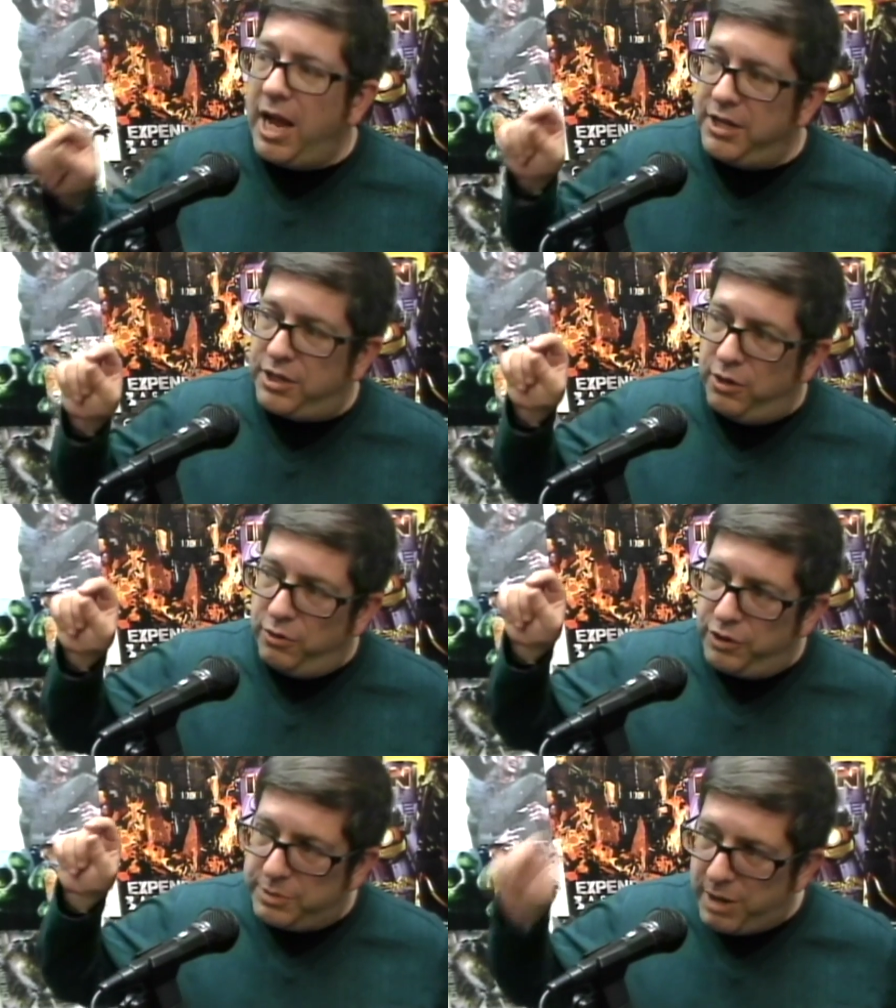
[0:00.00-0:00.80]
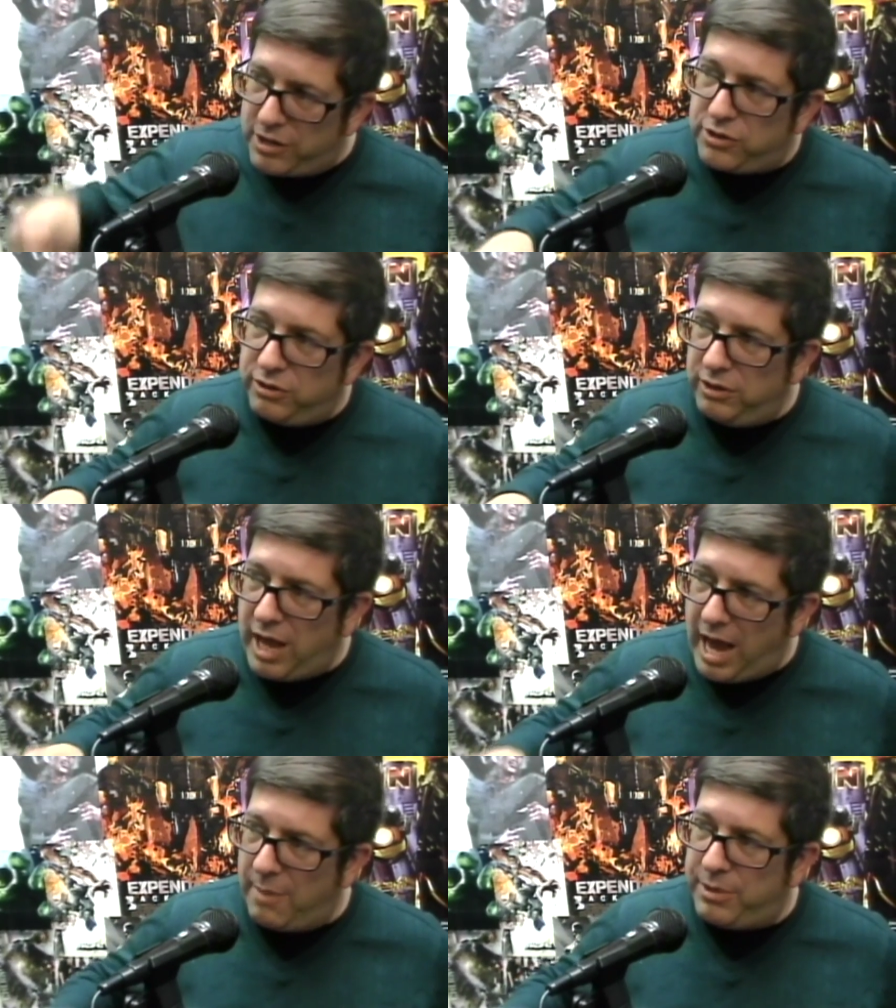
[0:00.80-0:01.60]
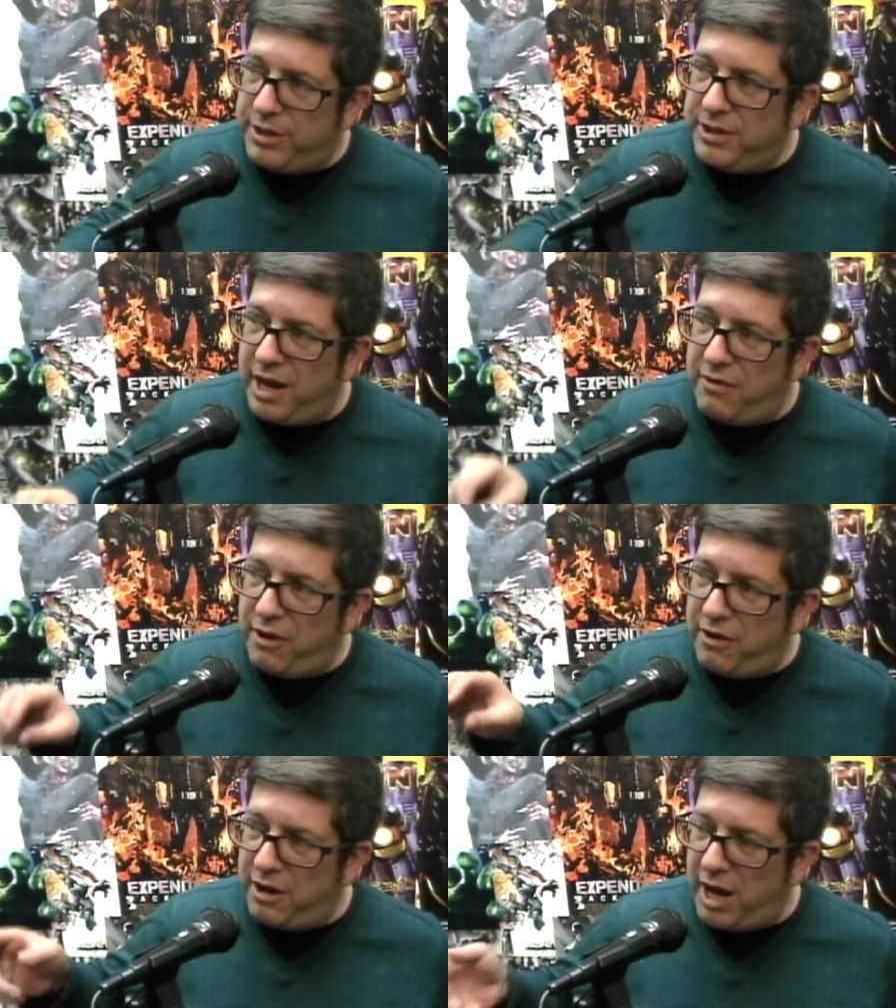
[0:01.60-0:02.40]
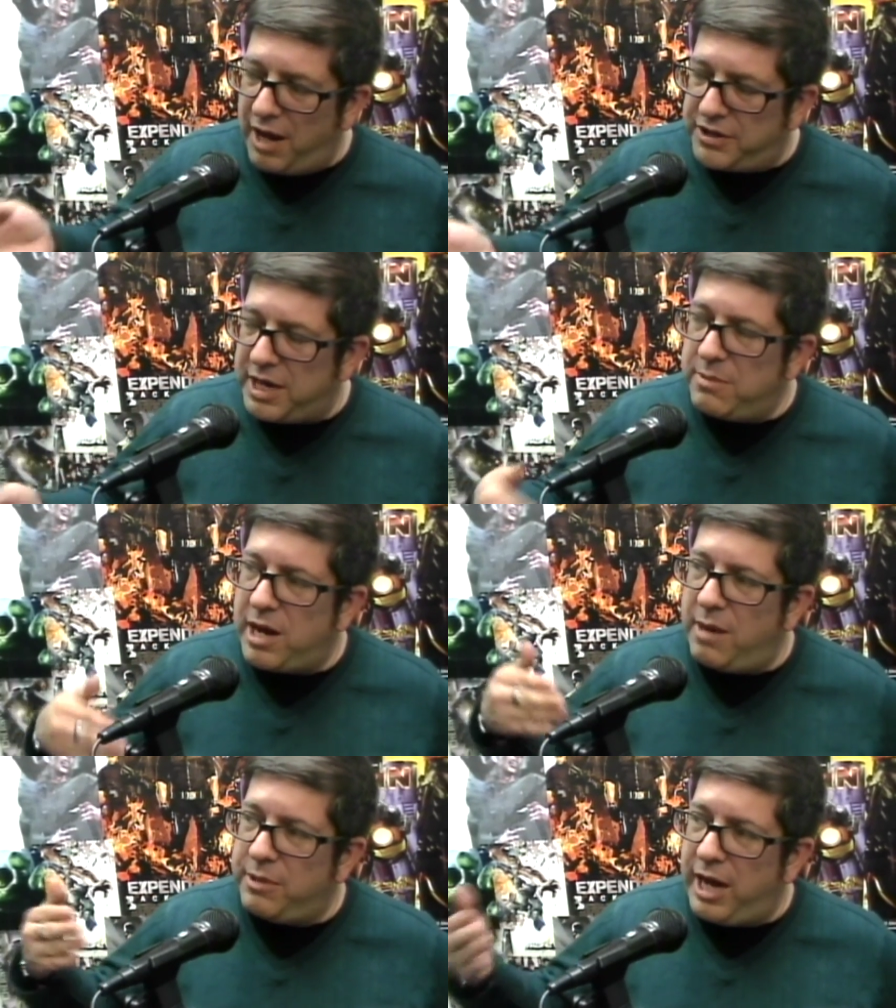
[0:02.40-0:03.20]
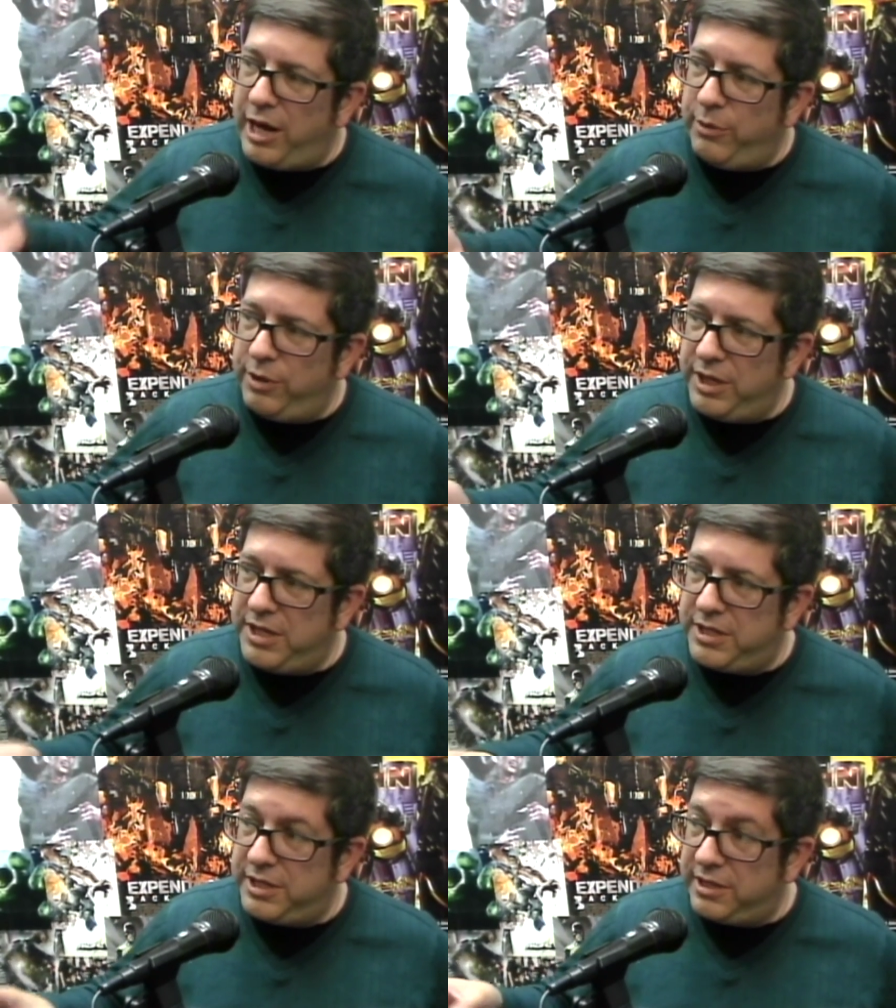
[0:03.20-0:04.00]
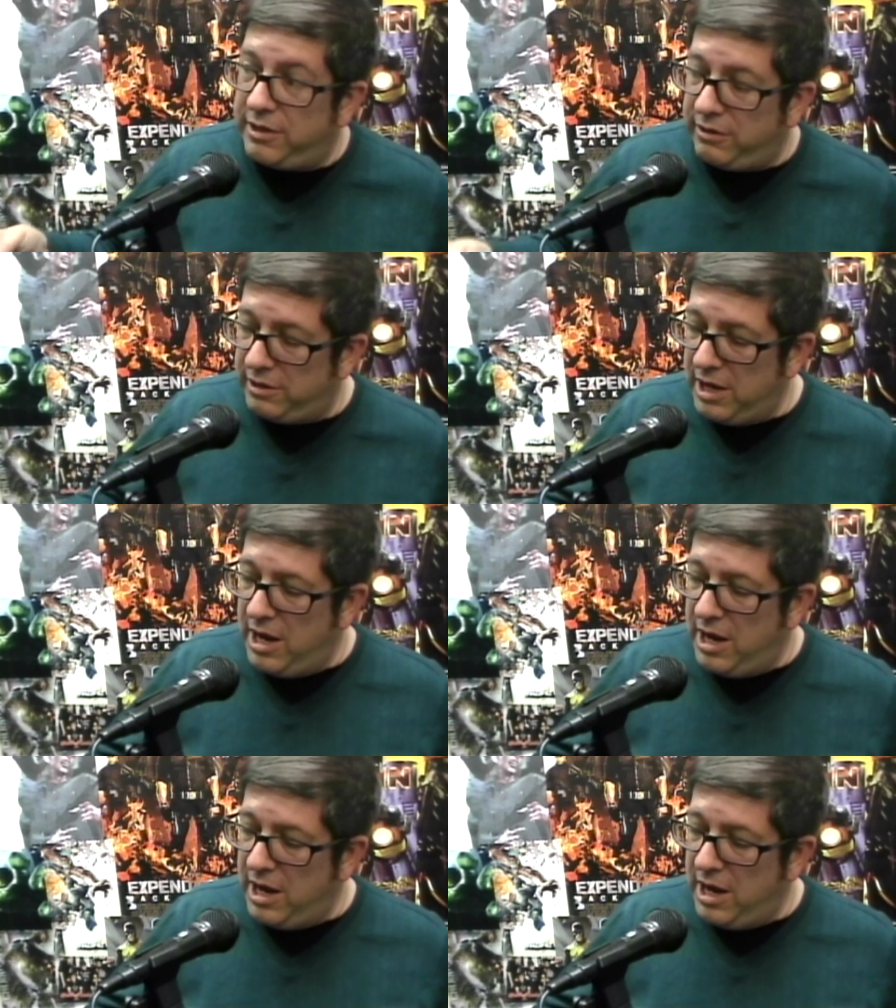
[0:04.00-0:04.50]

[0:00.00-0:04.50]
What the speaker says: And so the special happened, and then at the same time, Kenner released this little